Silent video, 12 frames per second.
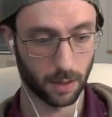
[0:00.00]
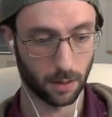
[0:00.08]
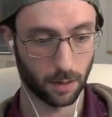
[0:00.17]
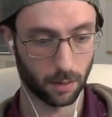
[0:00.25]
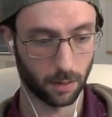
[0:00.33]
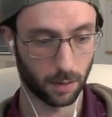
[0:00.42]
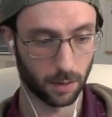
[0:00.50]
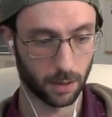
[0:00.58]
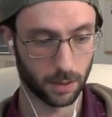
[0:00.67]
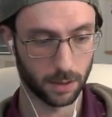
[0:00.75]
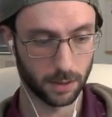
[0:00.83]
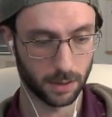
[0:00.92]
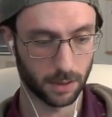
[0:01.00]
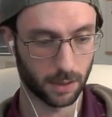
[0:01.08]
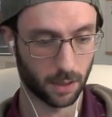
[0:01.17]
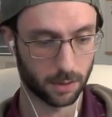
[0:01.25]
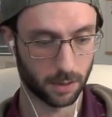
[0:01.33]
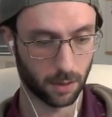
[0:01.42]
of ugly. This is
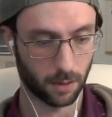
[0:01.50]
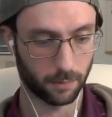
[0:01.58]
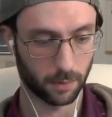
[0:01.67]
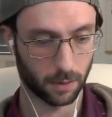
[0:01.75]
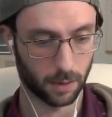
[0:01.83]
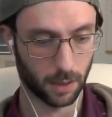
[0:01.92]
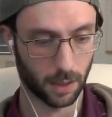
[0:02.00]
got you covered,